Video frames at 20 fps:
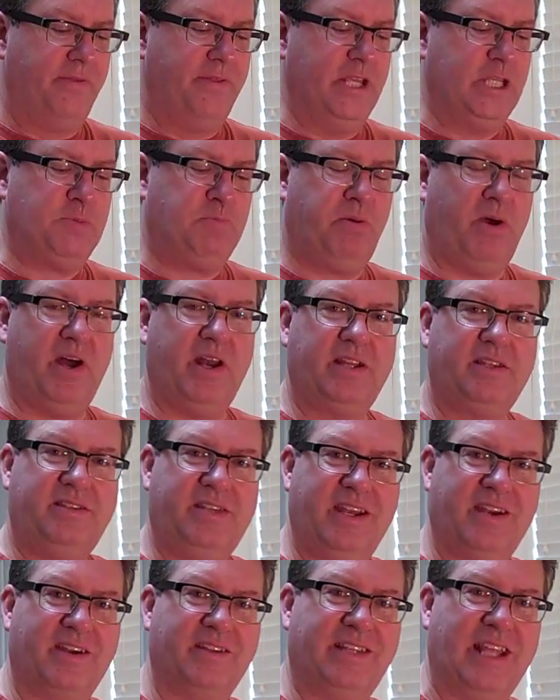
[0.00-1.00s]
This
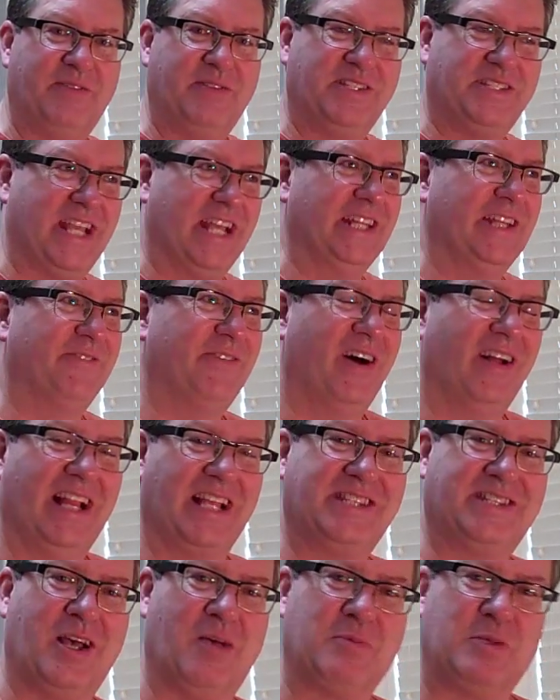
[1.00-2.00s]
product here, David Sandoval,
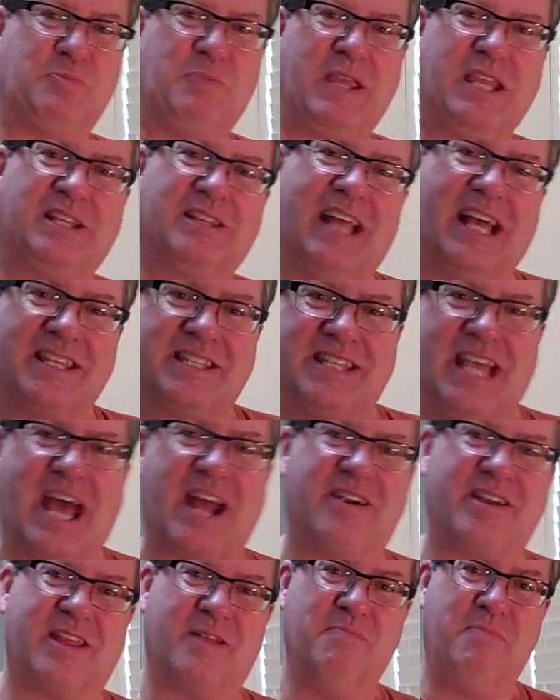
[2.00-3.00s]
I saw him speak last
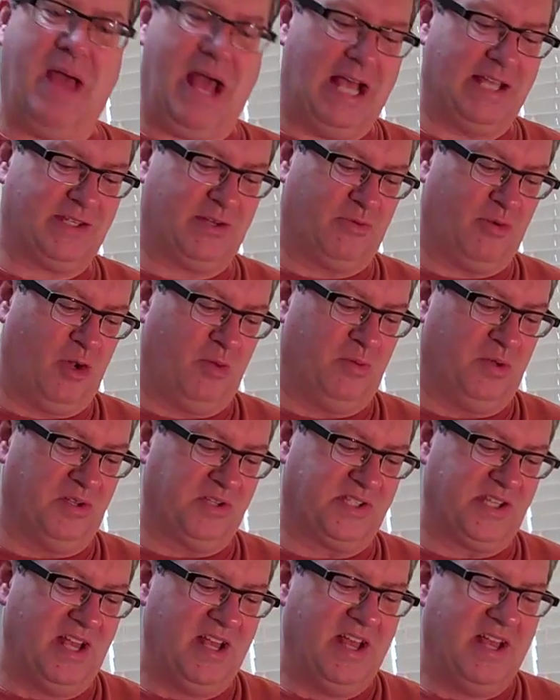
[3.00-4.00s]
Saturday at Paso
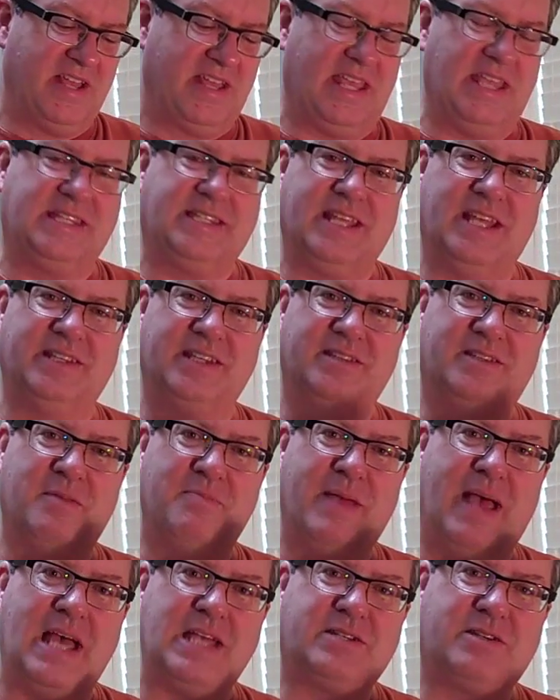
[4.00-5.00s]
Robles. He said that
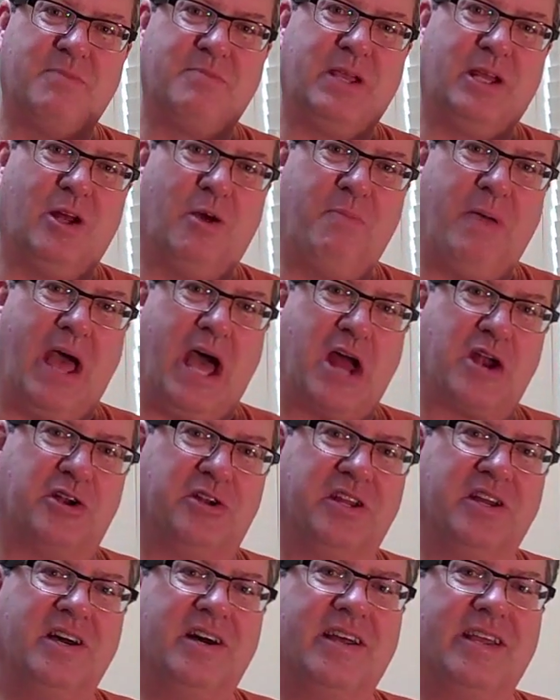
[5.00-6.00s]
the master amino
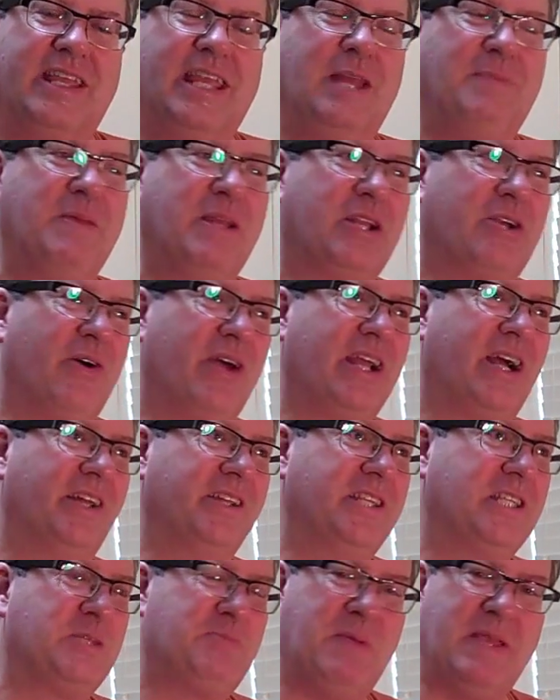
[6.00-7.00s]
pattern, he had been going
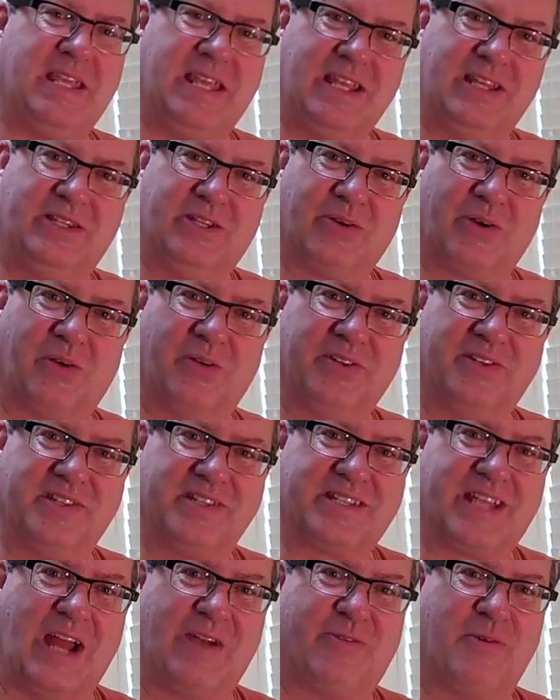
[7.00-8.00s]
on this speaking tour with
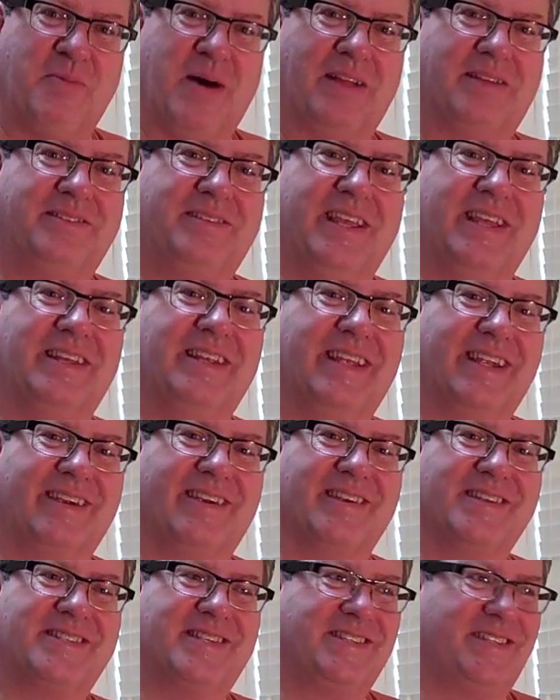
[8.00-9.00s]
this guy for about 10
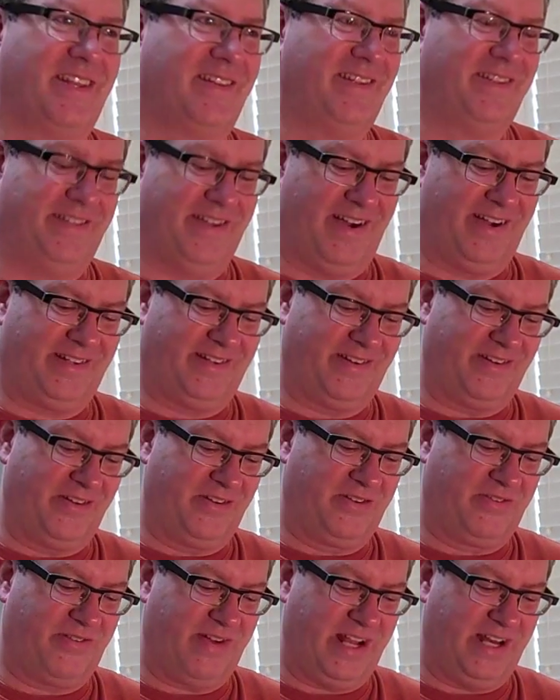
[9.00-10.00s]
years, this other doctor
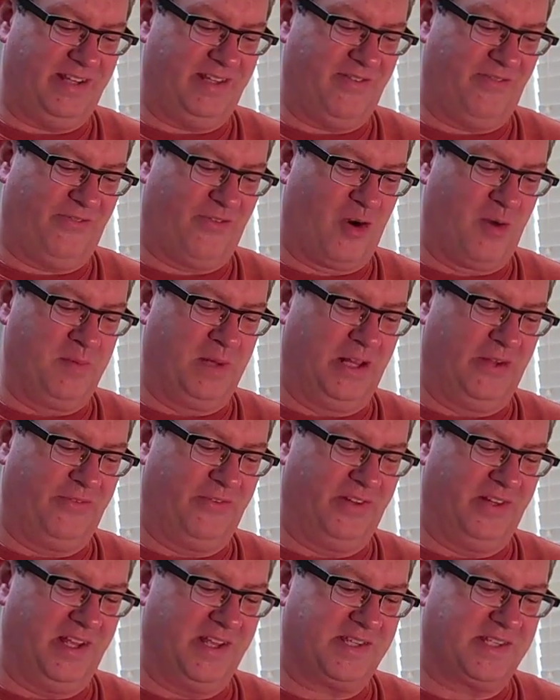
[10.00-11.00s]
who created the formula
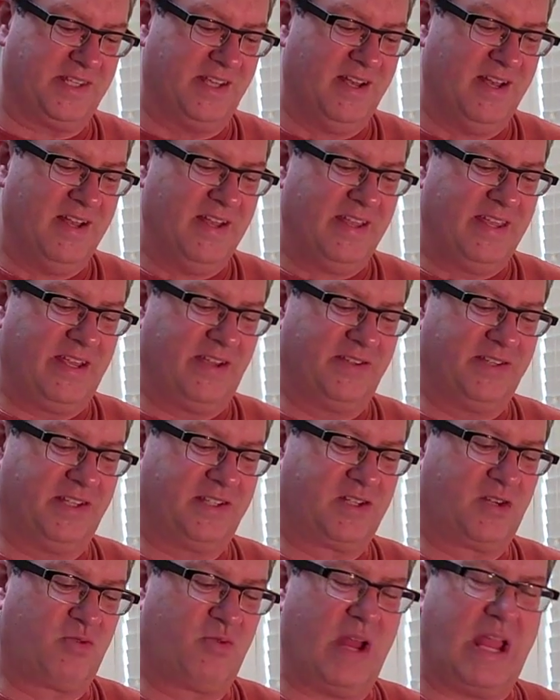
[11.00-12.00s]
for this. He goes,
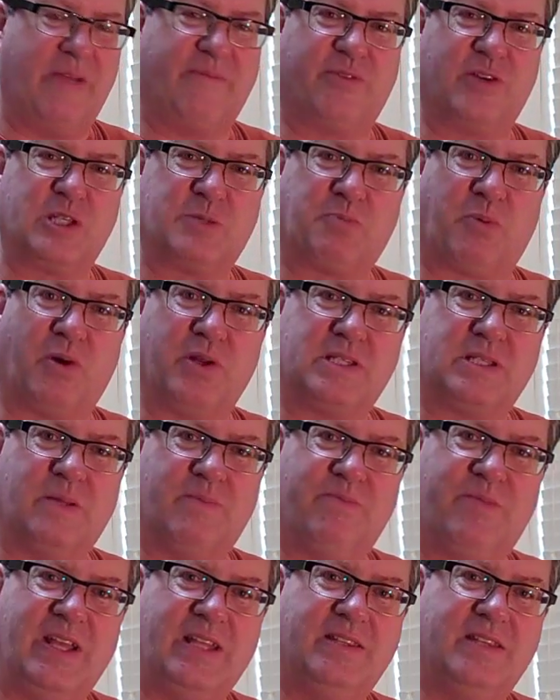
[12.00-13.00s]
it's great for sports
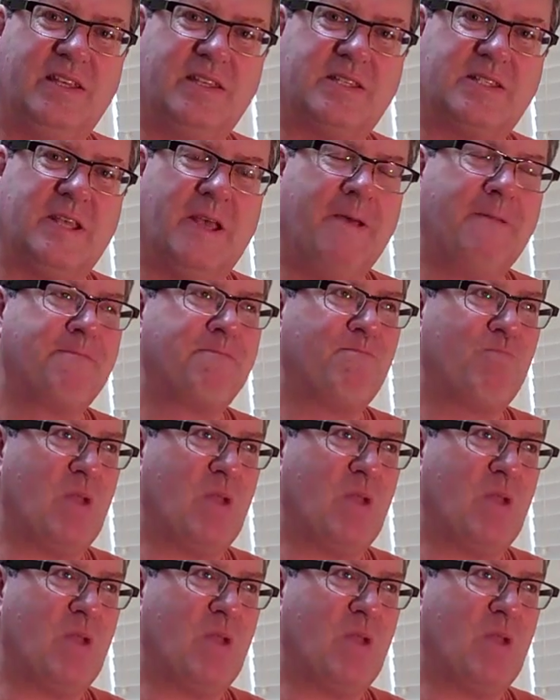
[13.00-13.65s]
and fitness.